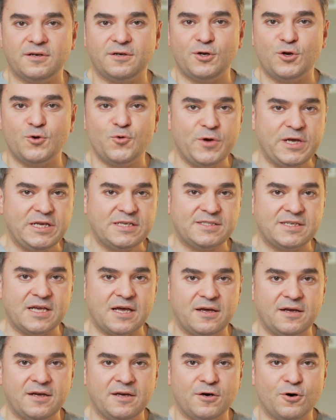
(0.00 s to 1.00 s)
Luiz
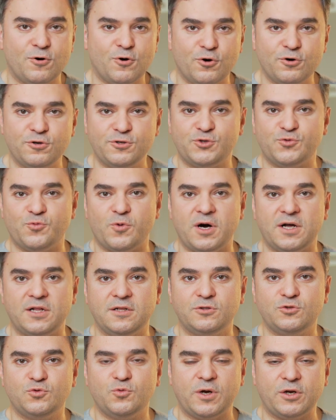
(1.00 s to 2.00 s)

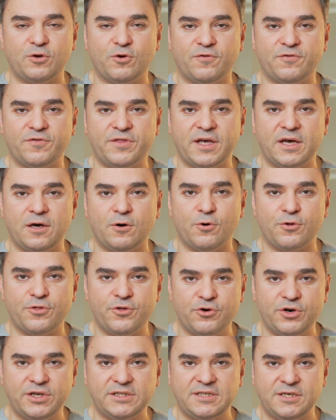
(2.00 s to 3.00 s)
Auersvald, one of the
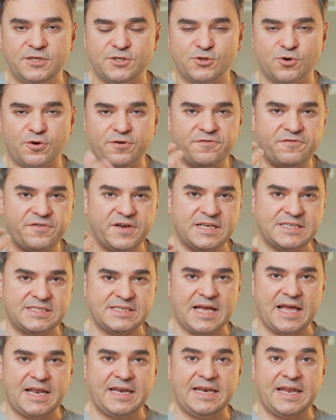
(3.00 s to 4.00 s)
authorities on face
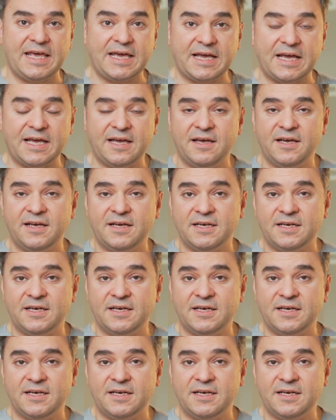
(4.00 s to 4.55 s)
and neck,